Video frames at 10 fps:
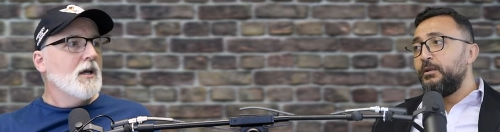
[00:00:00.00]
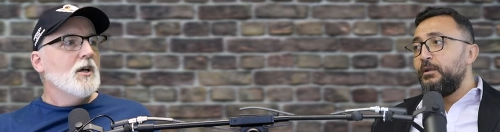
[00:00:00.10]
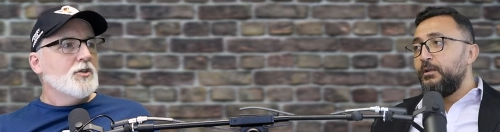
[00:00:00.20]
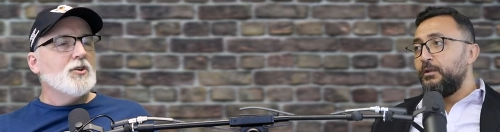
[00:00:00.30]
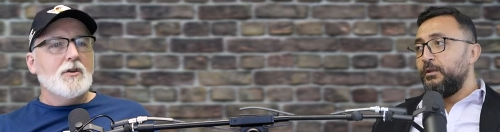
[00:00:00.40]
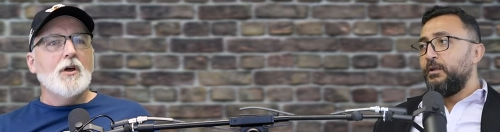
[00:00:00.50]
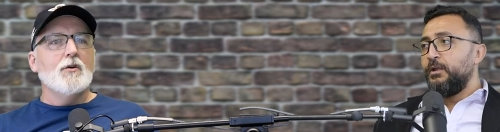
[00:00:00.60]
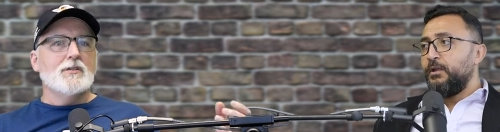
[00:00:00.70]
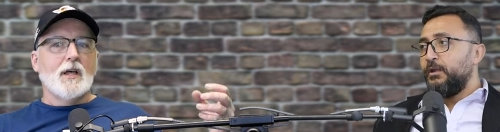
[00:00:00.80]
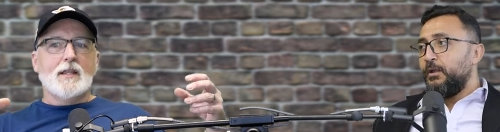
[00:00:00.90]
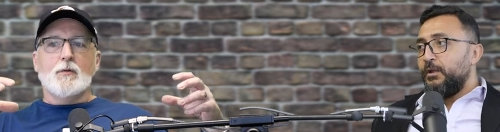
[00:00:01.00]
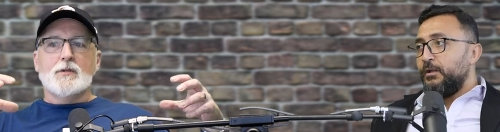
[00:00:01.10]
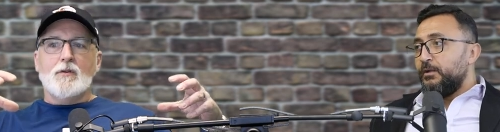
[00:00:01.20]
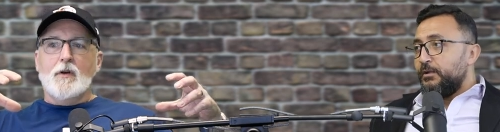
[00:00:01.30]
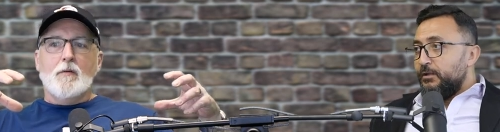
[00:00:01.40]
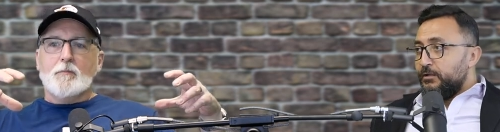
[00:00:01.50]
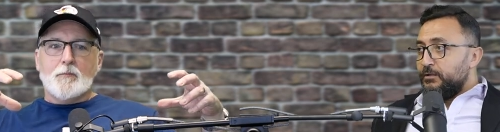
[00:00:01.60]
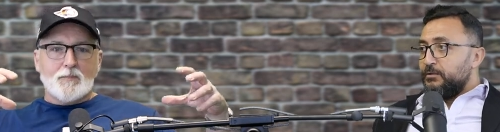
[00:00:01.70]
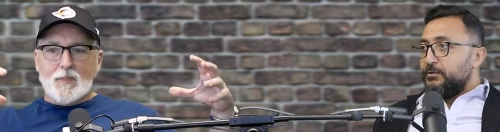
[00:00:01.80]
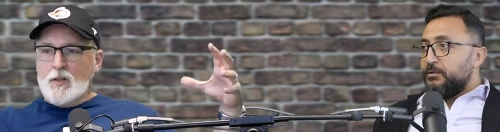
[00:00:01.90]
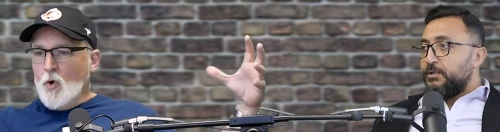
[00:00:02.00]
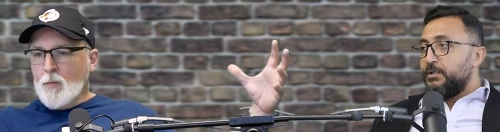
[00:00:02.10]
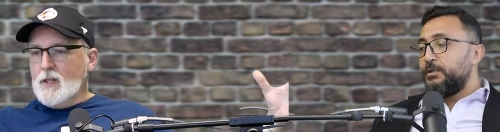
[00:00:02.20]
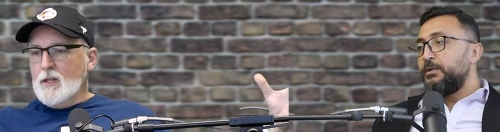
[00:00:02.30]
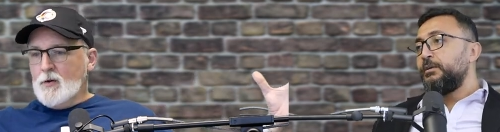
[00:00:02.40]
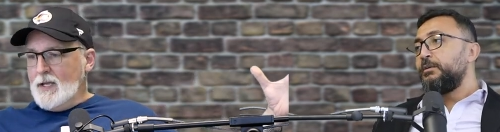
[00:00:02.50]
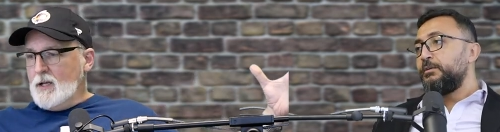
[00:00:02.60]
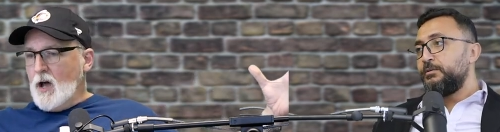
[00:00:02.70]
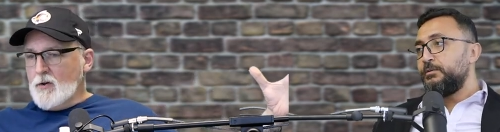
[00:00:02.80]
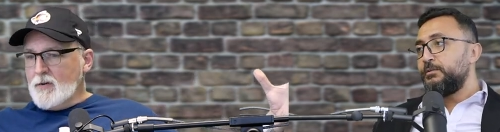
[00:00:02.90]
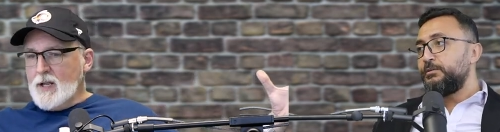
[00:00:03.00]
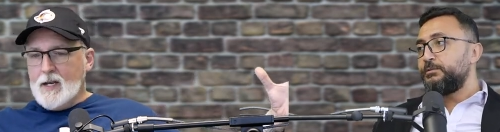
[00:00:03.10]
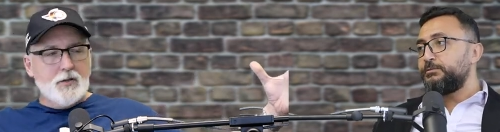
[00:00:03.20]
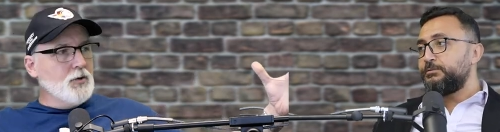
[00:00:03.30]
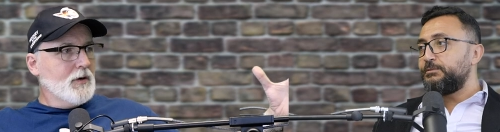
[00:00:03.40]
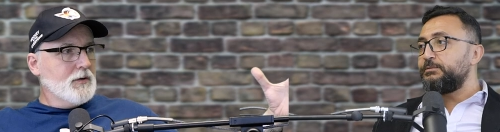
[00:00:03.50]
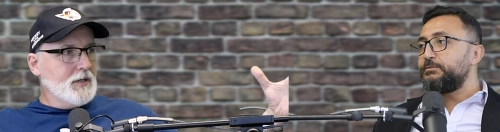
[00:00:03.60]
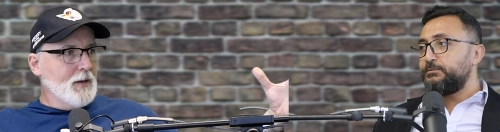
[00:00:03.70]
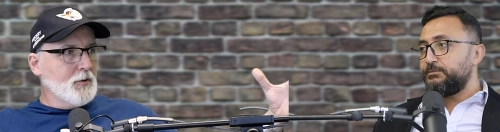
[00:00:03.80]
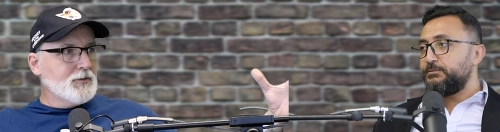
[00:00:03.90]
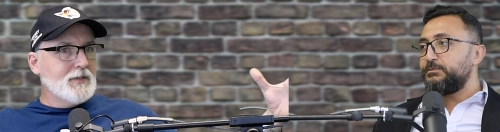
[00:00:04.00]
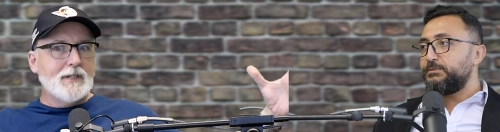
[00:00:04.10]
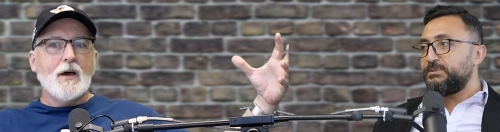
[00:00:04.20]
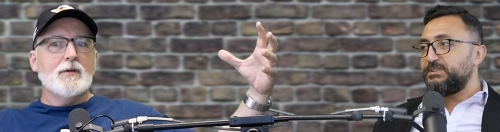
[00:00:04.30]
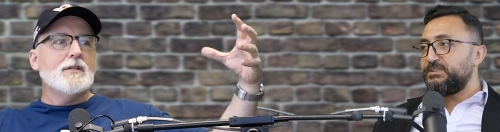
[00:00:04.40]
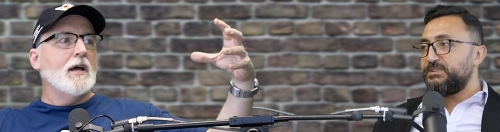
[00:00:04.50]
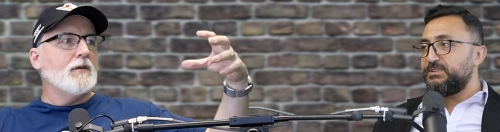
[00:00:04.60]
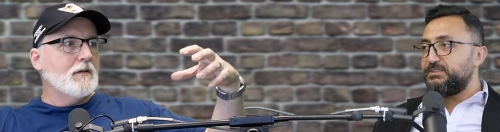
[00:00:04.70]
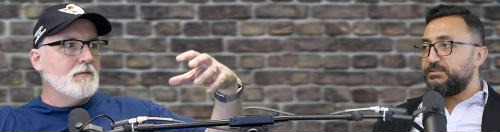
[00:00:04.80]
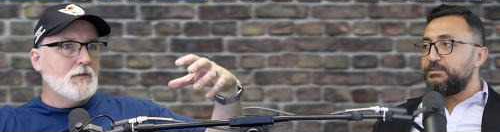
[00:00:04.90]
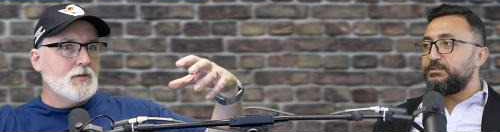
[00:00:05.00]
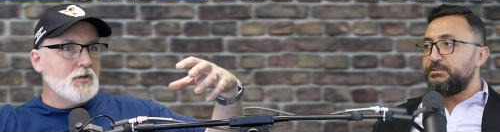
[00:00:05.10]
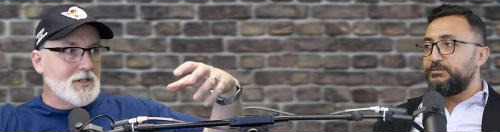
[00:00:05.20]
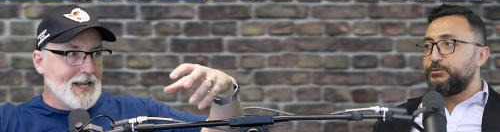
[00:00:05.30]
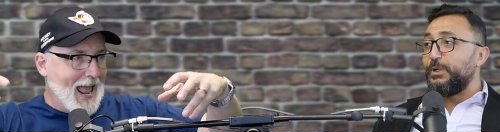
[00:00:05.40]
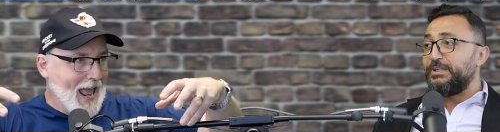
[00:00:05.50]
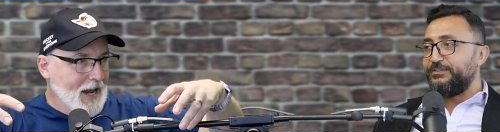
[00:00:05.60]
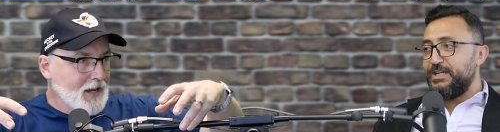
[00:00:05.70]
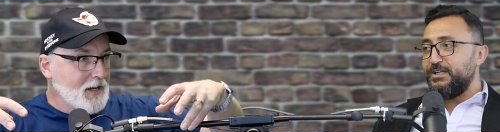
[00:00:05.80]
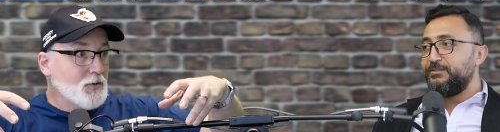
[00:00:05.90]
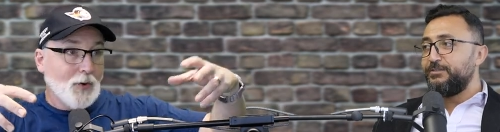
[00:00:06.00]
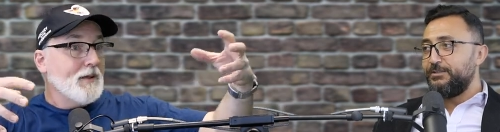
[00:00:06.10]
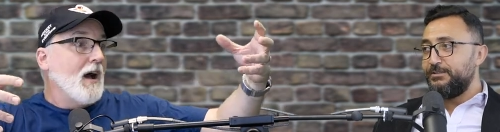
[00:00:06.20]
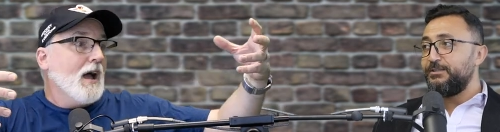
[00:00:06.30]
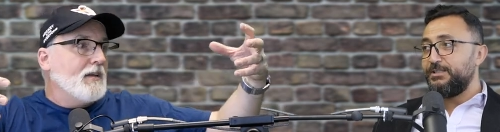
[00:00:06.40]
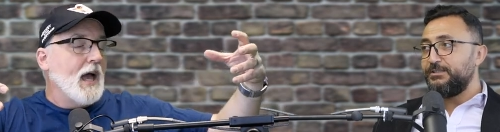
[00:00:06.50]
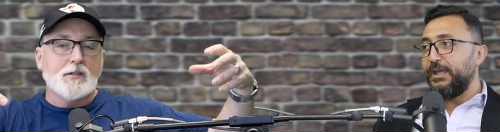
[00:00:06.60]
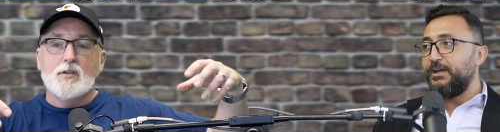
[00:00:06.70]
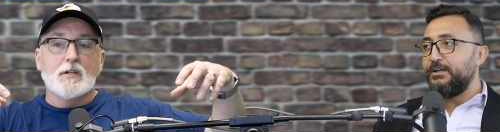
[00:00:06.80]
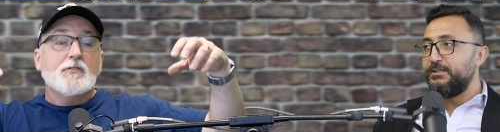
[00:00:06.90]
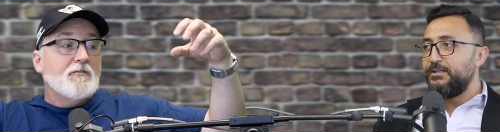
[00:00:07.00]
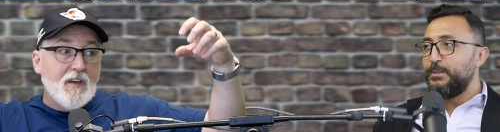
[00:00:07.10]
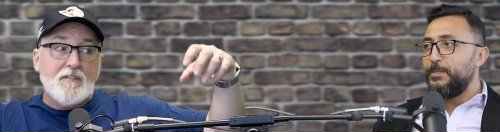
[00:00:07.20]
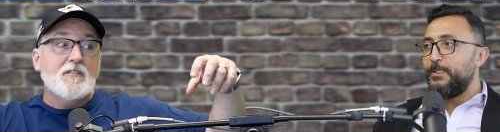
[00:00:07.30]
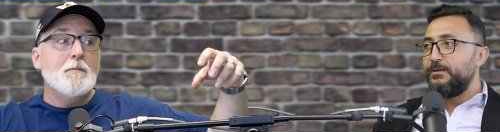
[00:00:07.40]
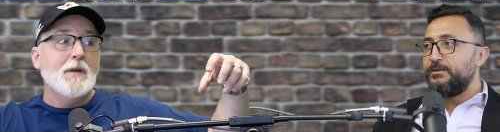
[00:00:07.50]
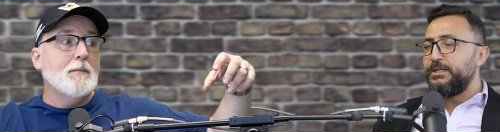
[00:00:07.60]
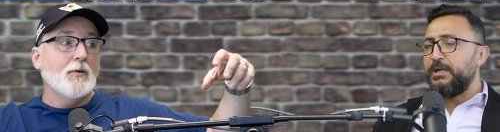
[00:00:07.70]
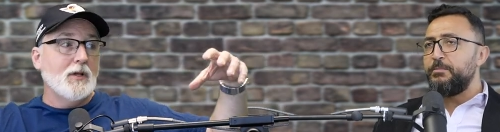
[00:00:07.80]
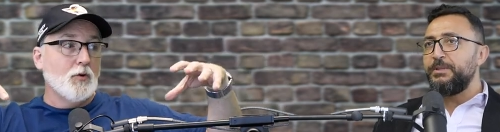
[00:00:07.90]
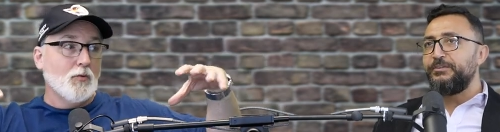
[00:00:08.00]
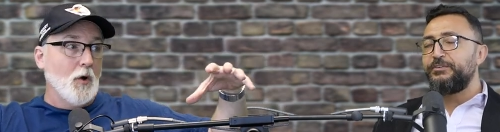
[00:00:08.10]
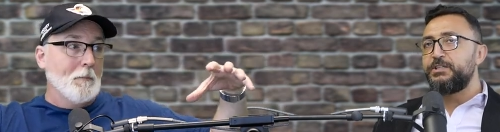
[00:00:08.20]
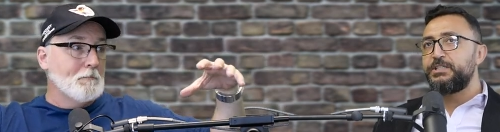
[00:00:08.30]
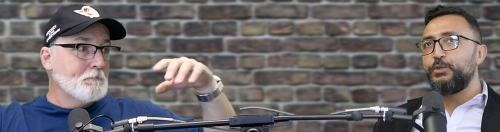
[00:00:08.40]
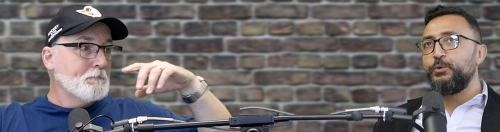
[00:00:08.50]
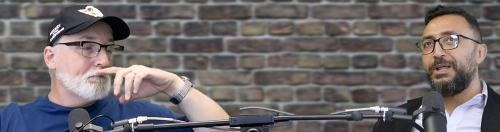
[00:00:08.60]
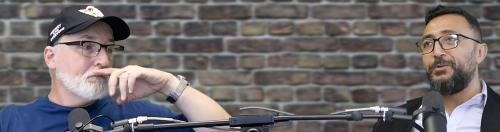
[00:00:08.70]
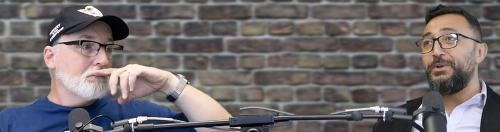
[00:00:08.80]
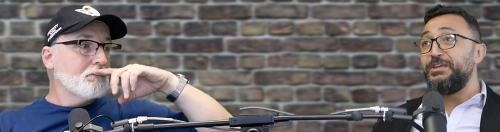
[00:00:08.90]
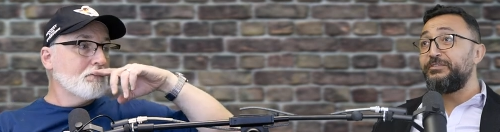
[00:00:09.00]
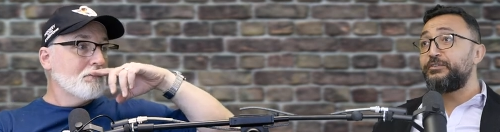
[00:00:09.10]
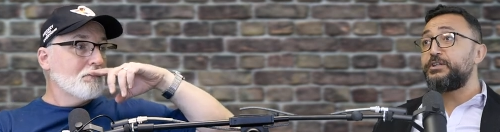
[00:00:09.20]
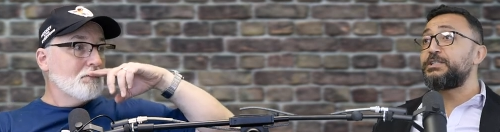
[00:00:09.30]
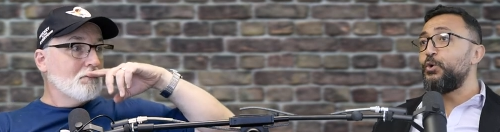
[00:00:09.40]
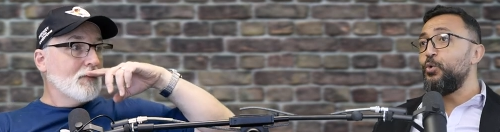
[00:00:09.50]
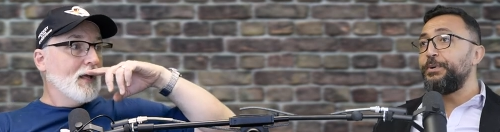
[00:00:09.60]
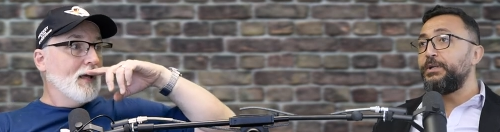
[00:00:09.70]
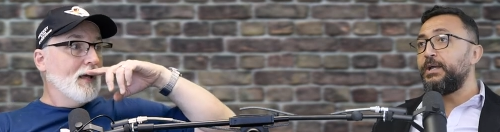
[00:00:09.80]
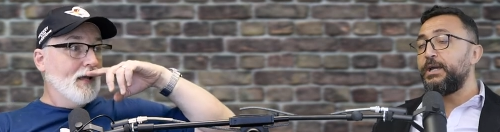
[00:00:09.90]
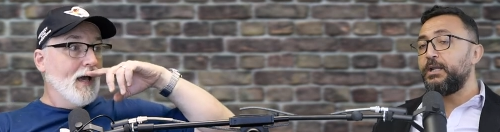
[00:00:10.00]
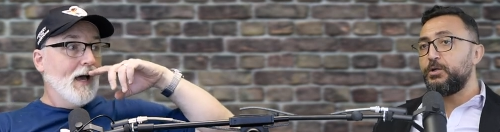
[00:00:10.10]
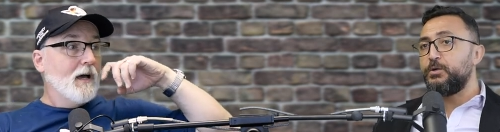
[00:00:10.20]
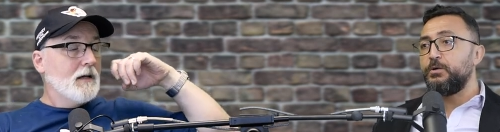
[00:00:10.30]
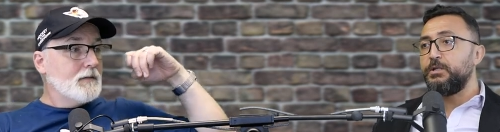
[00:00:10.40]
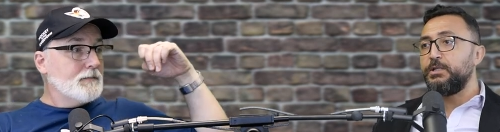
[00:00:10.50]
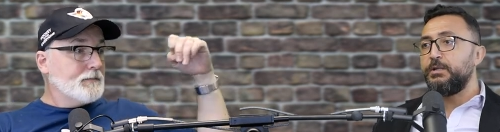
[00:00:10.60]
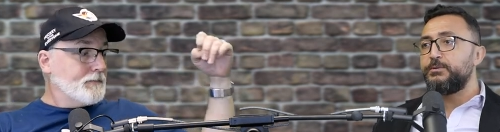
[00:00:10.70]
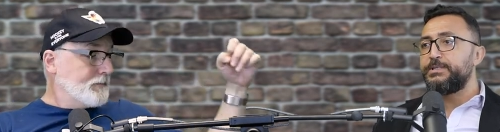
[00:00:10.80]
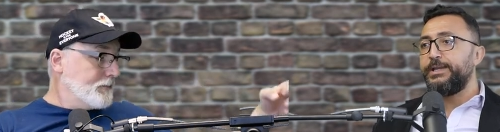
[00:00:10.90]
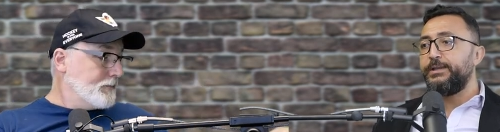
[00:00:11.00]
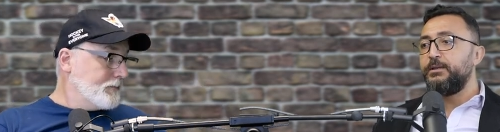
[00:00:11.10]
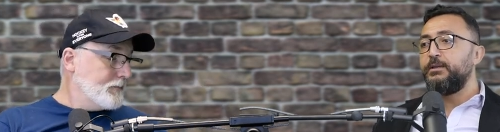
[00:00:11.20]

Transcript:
Speaker 1: So you know, it's like there was normally there'd be 180, 200 tables. Now it's down to 25.
Speaker 2: 25, yeah. yeah. So there's 50 people. Yeah, I remember the room. first show, like when they first opened, I got yeah. a call and I was like,